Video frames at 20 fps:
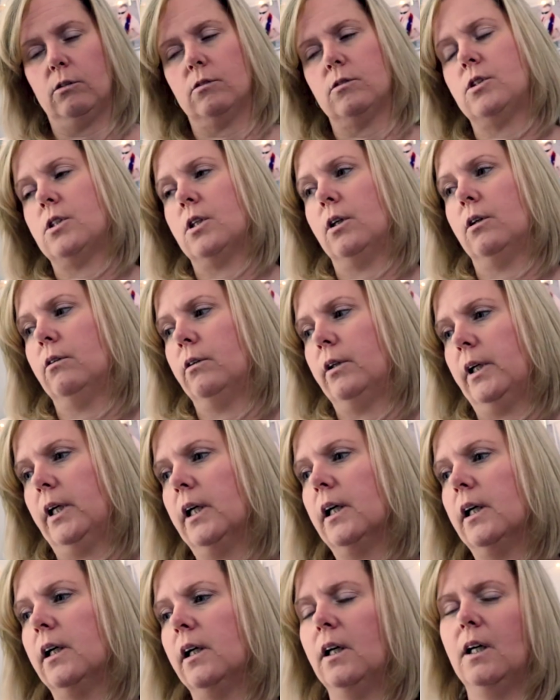so
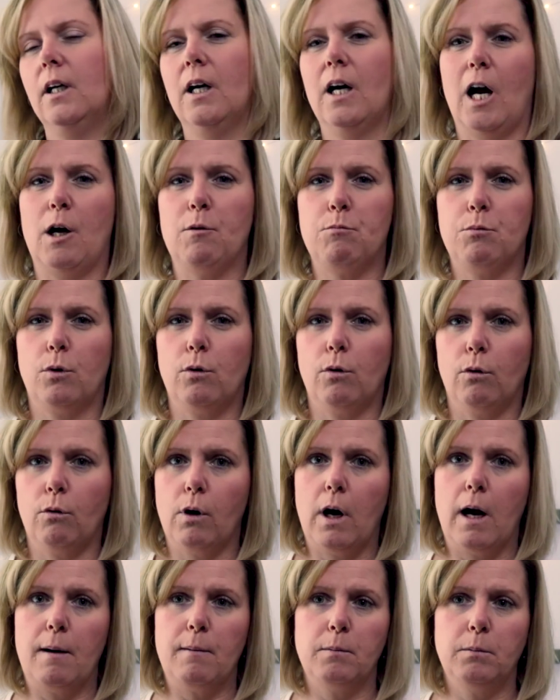yeah, I
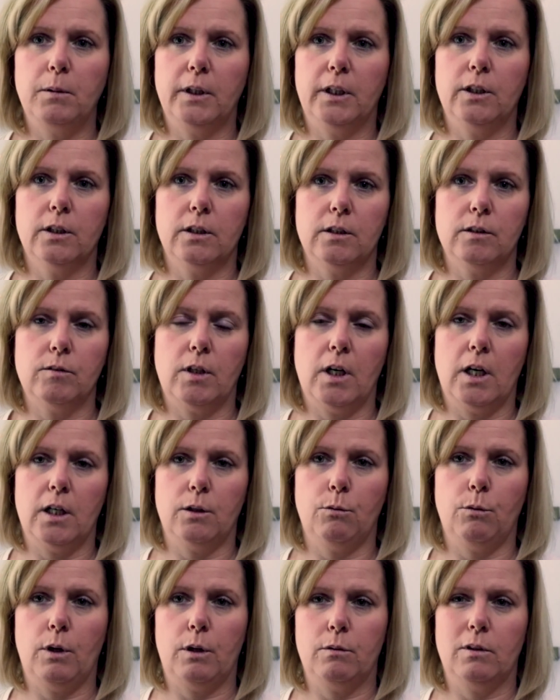probably could have gotten
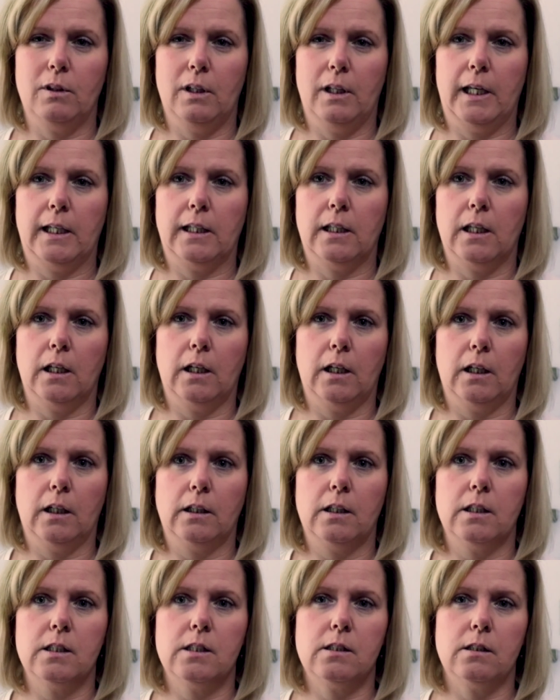away with lengthening
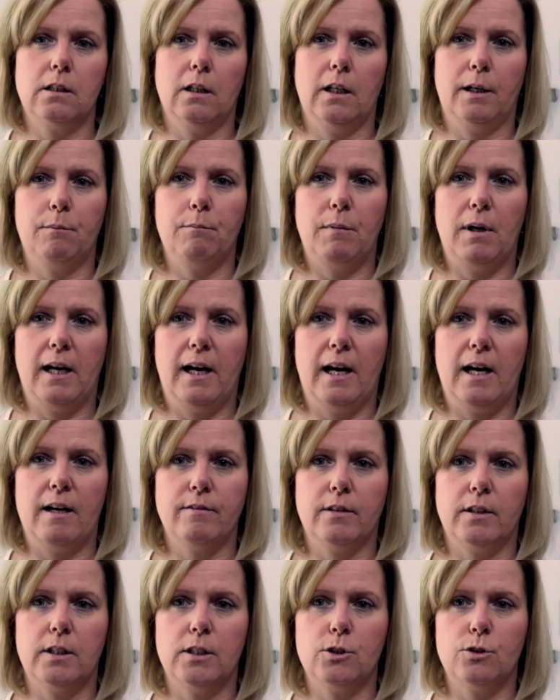this like by
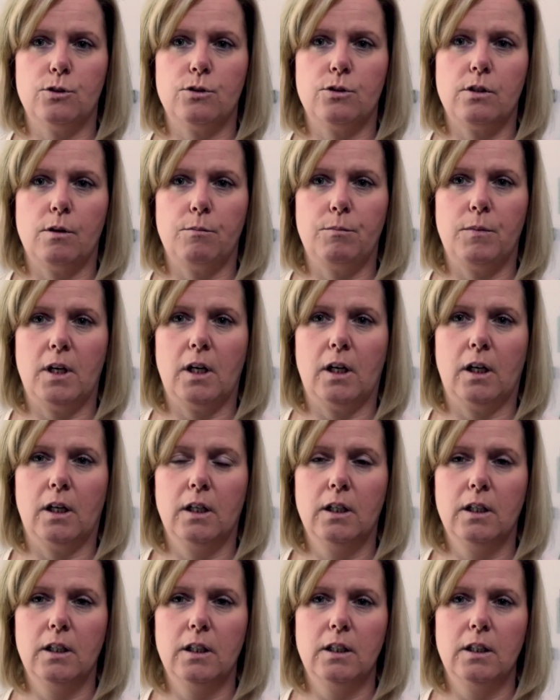half an inch or something.